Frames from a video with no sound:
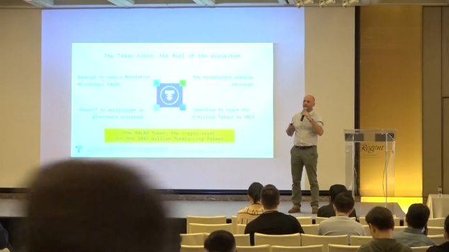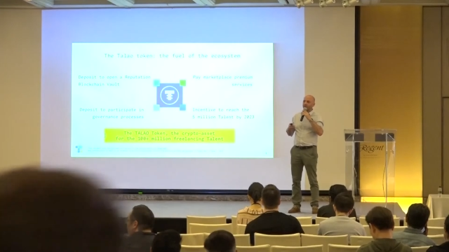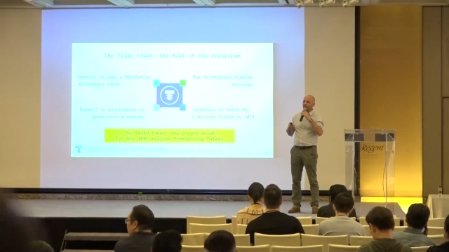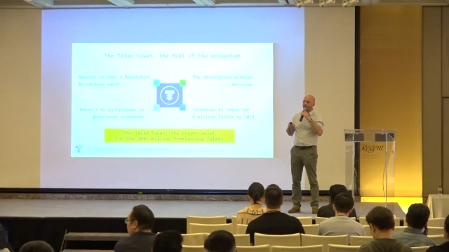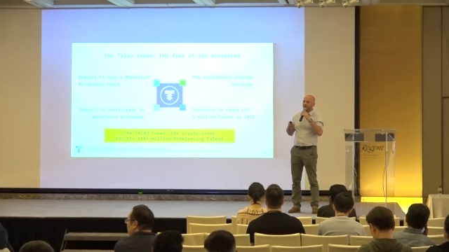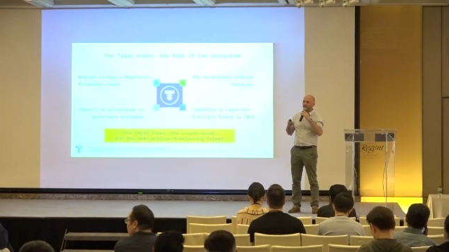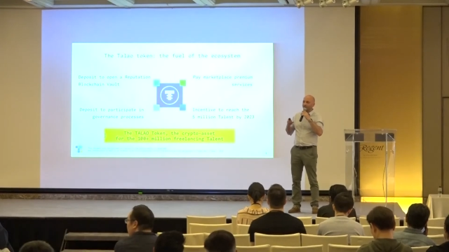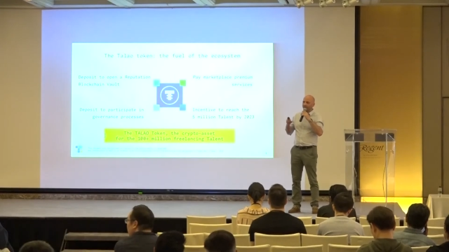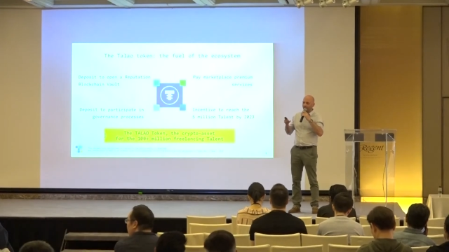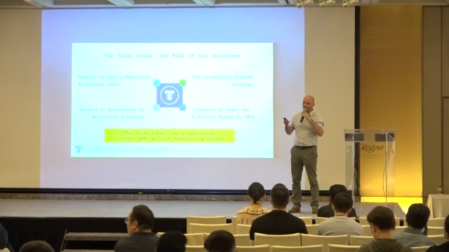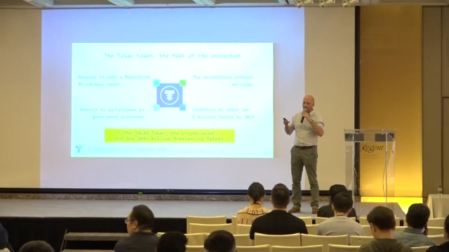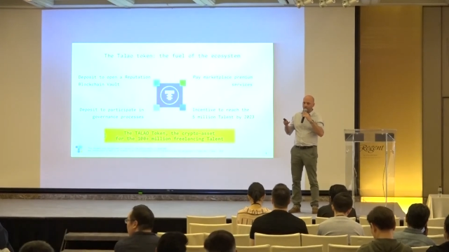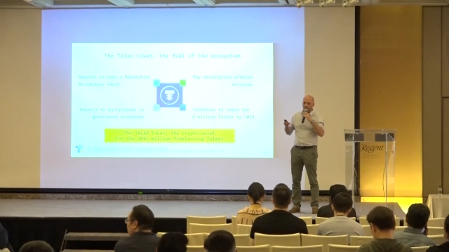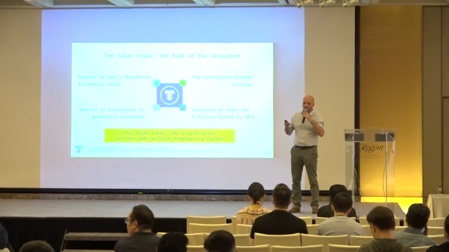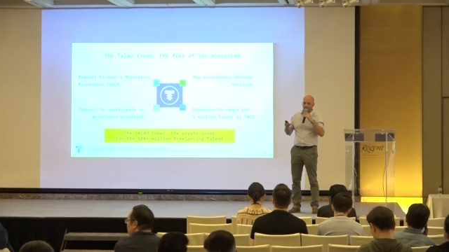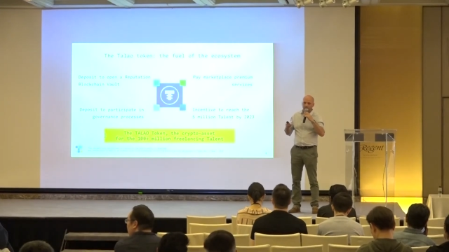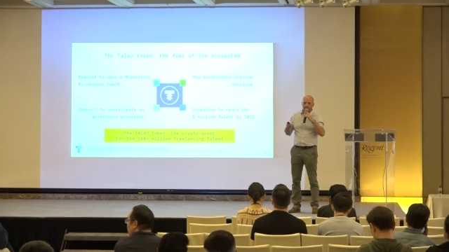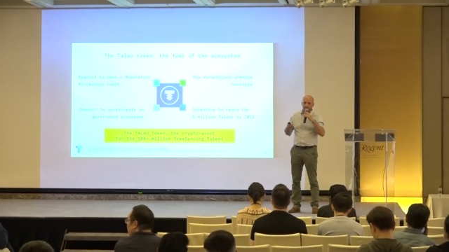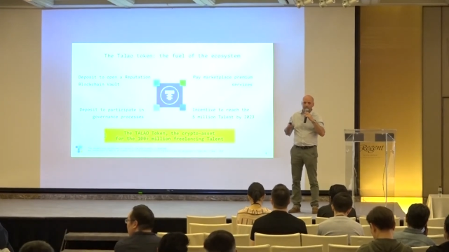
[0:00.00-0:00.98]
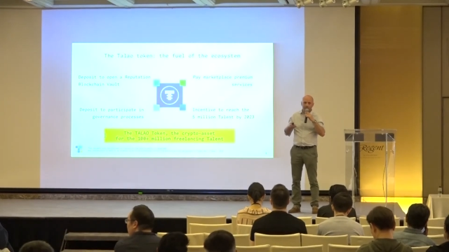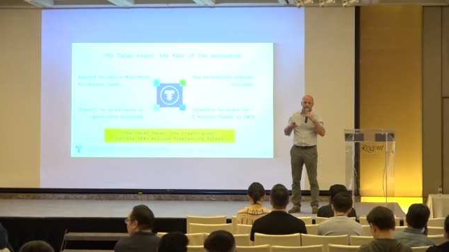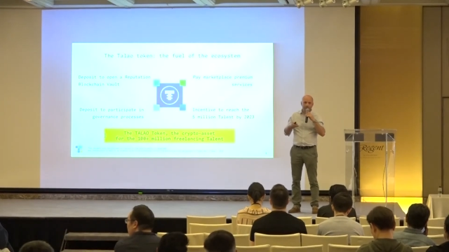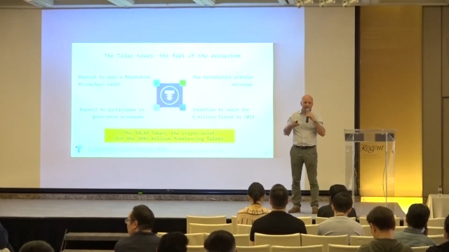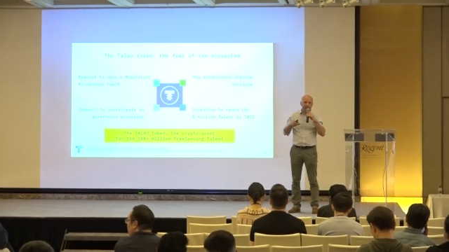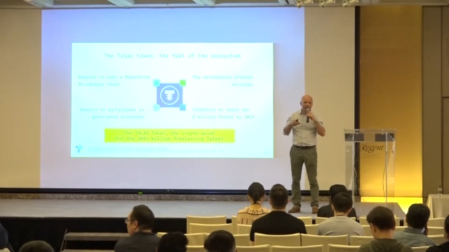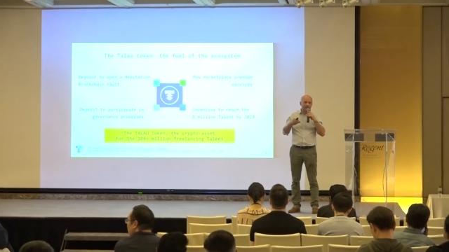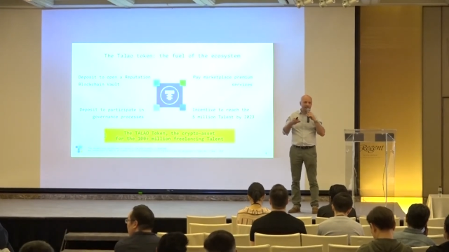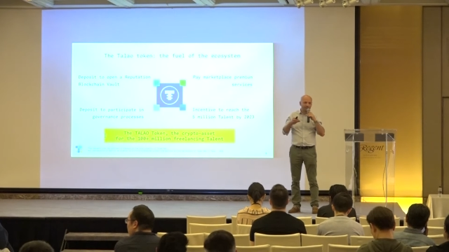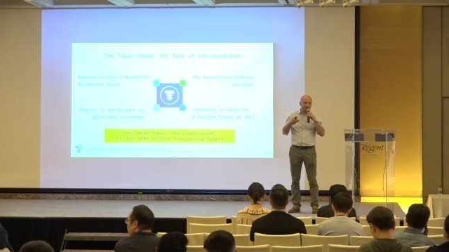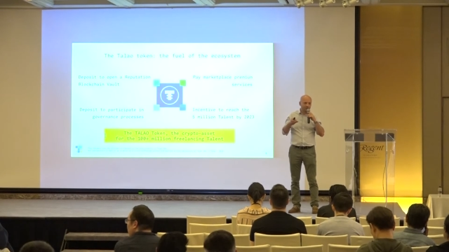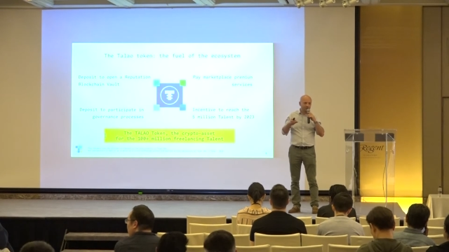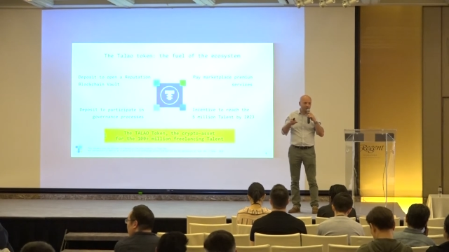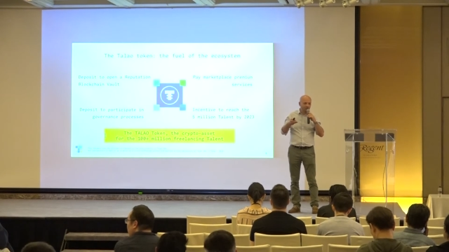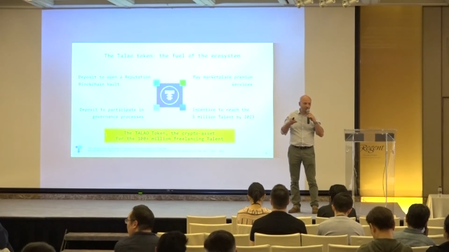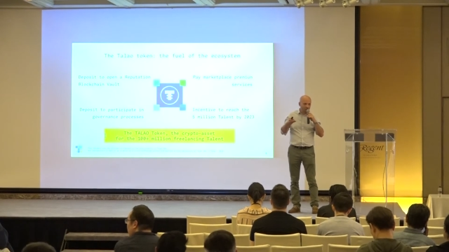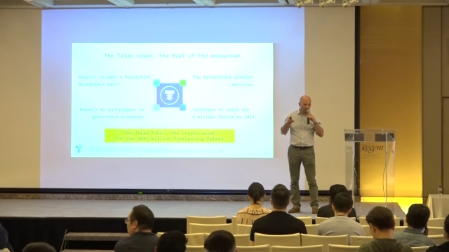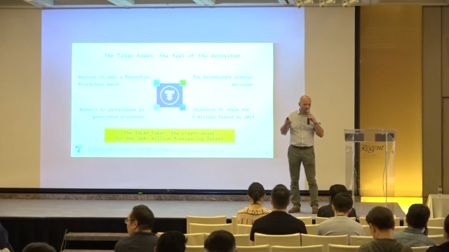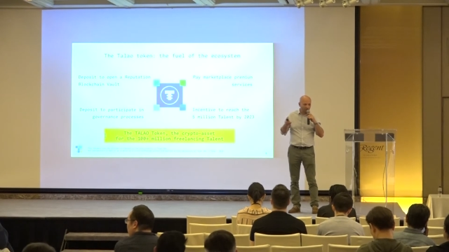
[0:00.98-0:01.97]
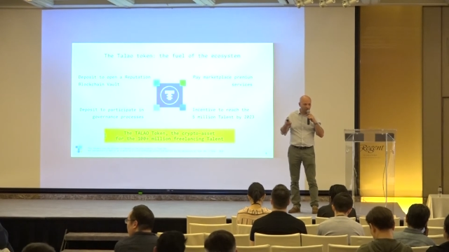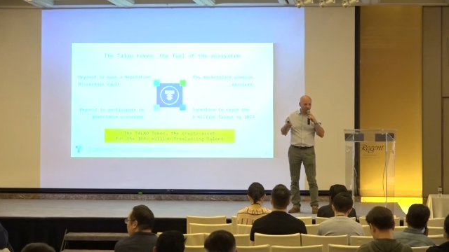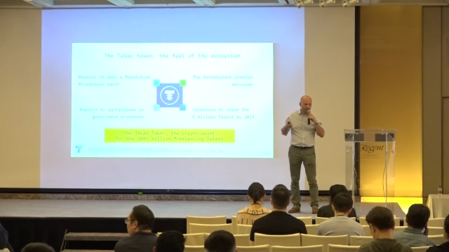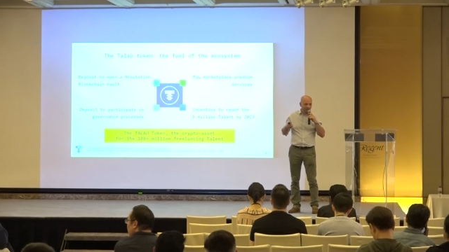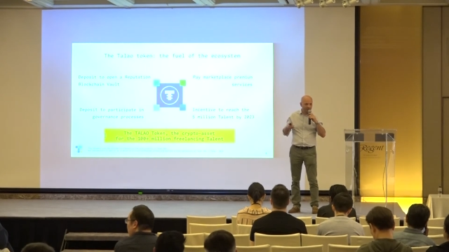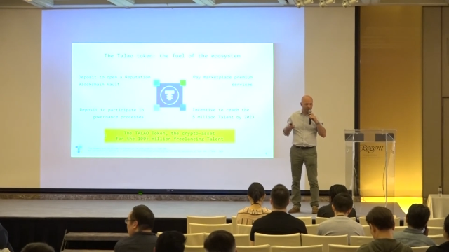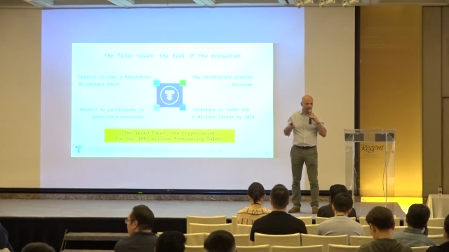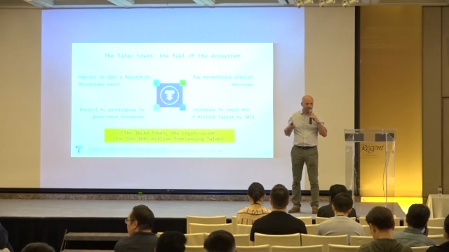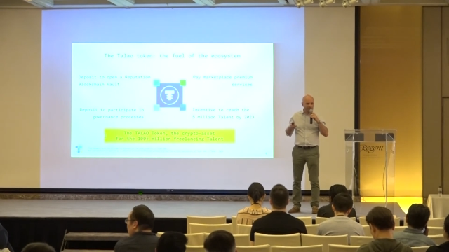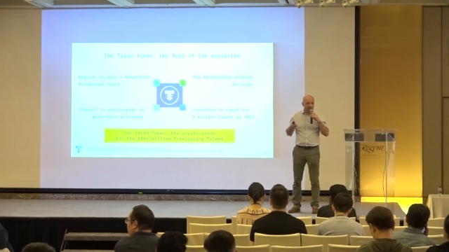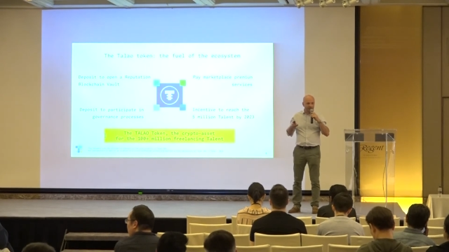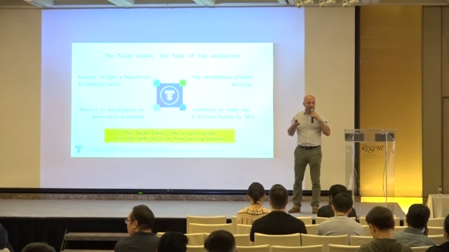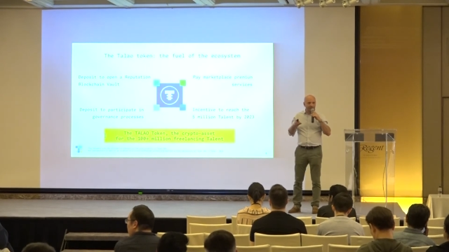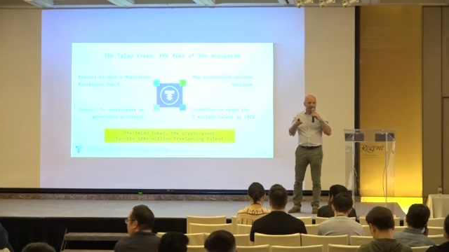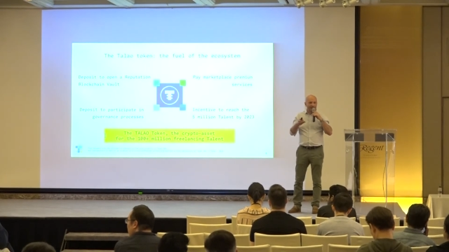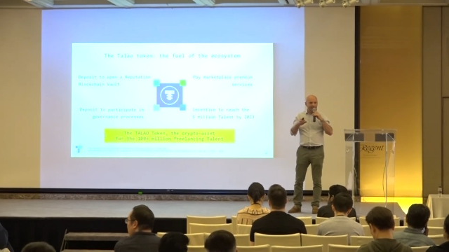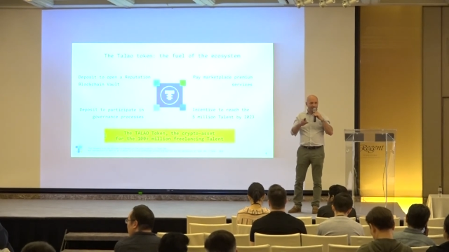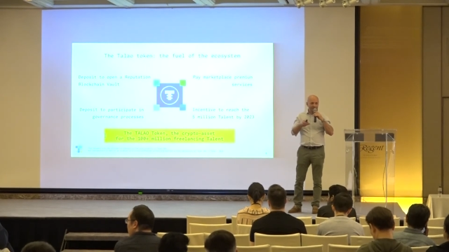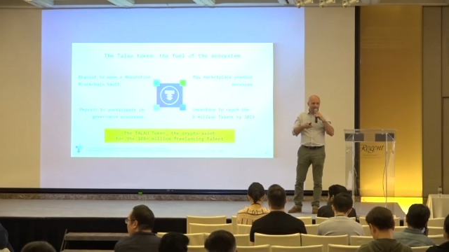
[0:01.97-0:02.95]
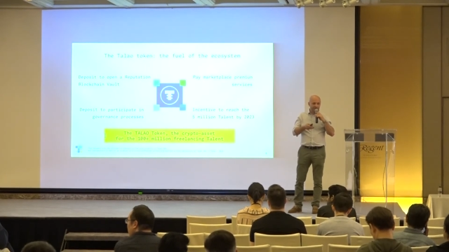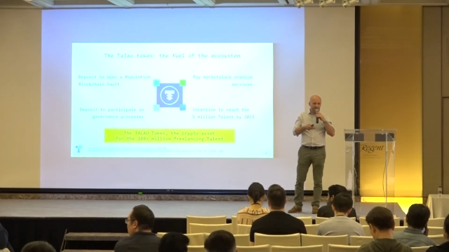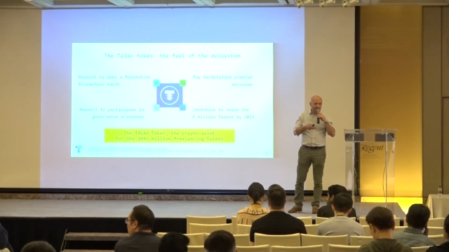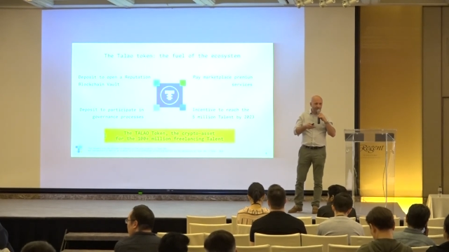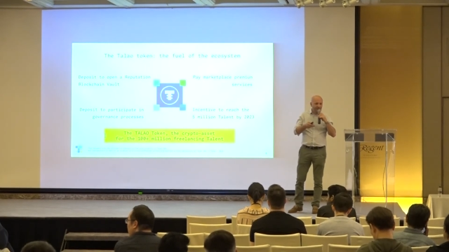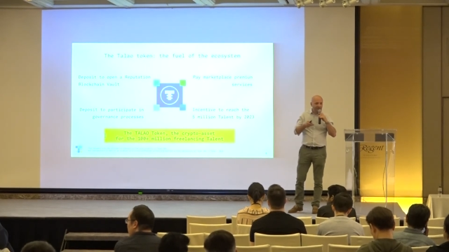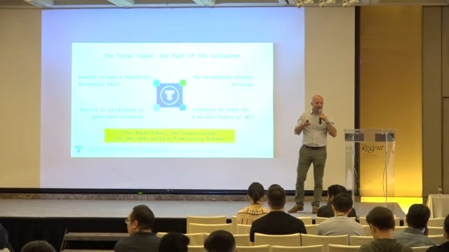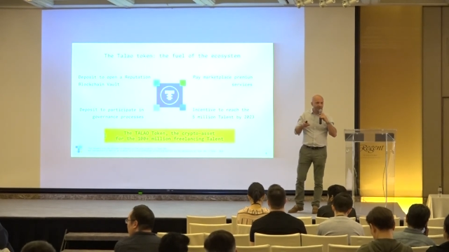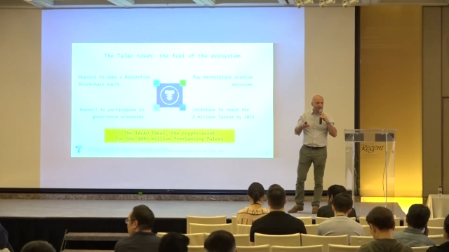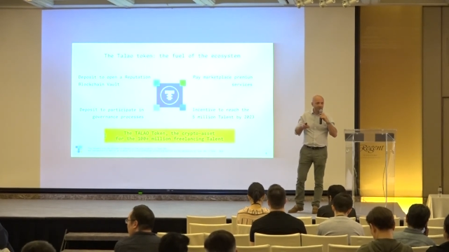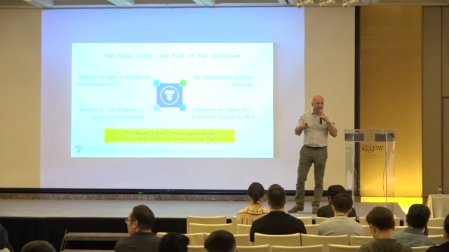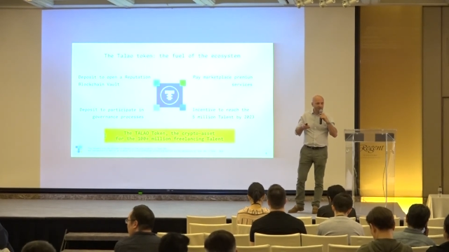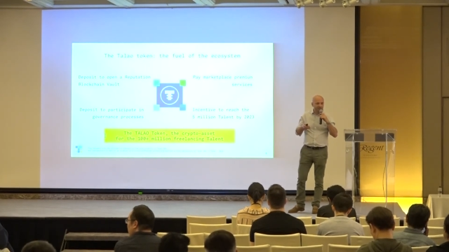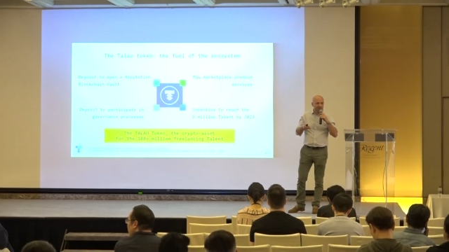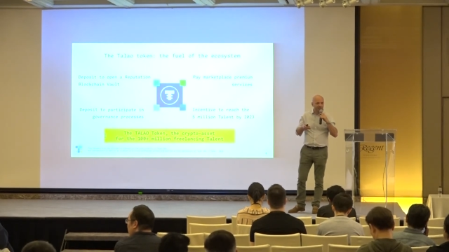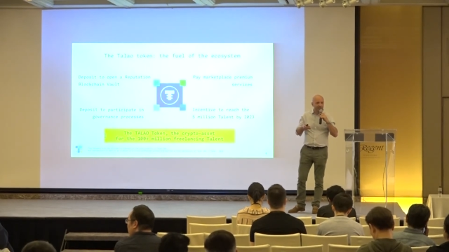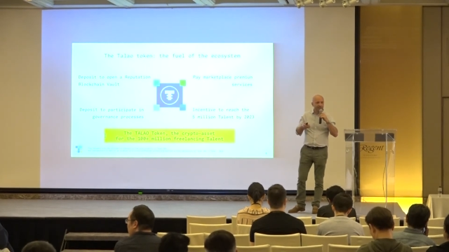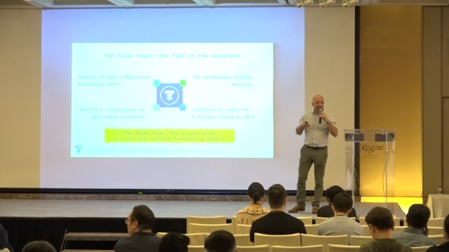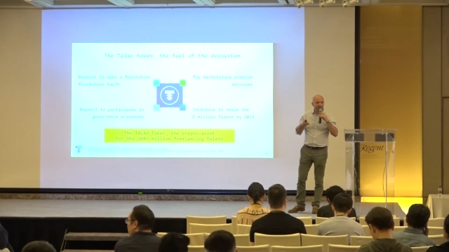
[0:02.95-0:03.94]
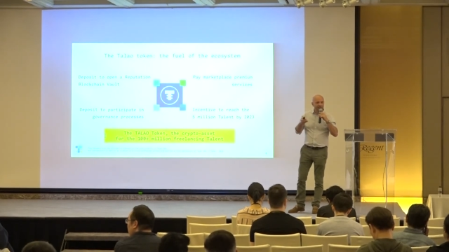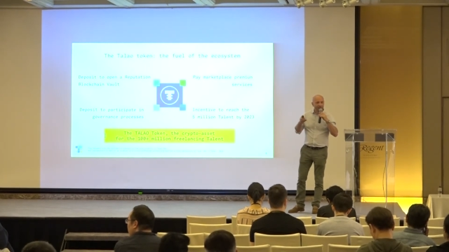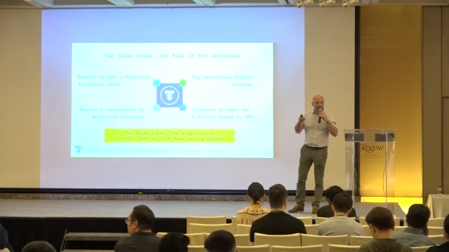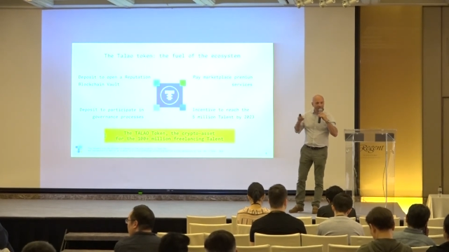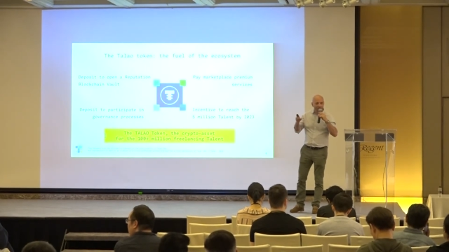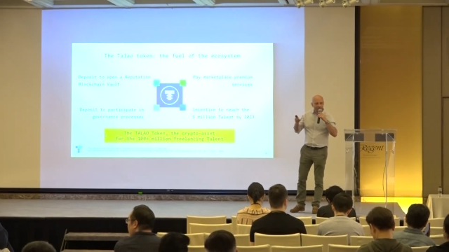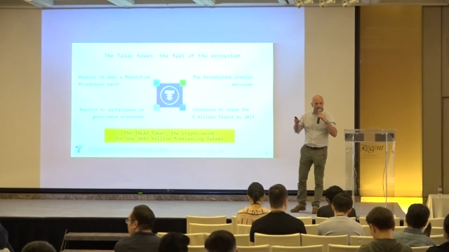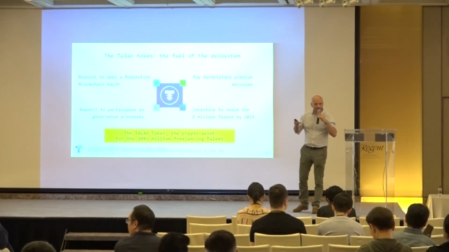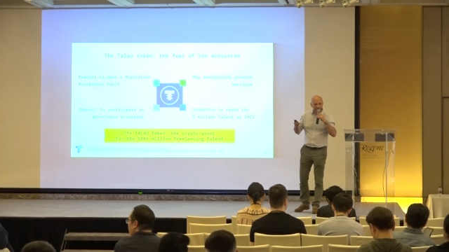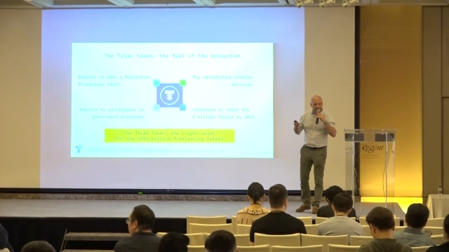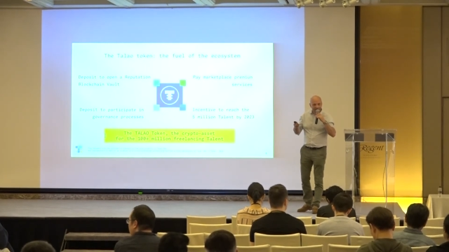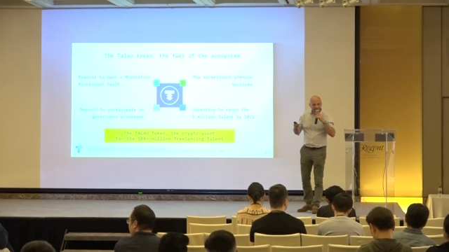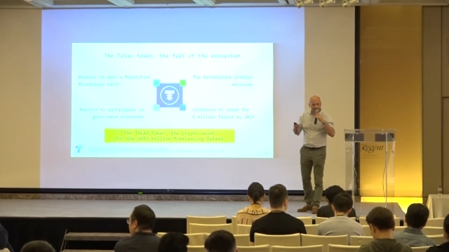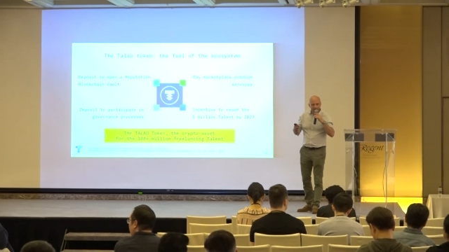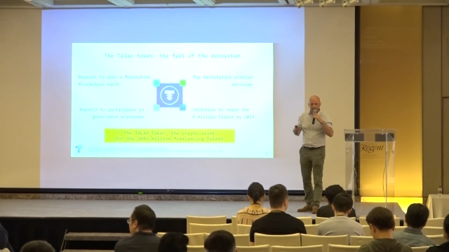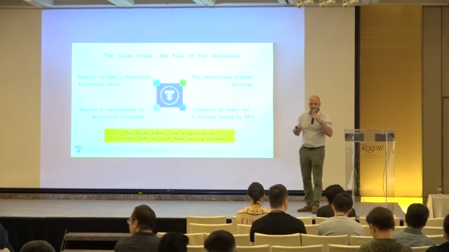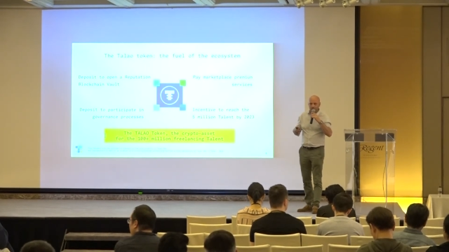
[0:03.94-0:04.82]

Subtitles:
[unreadable: no face in view]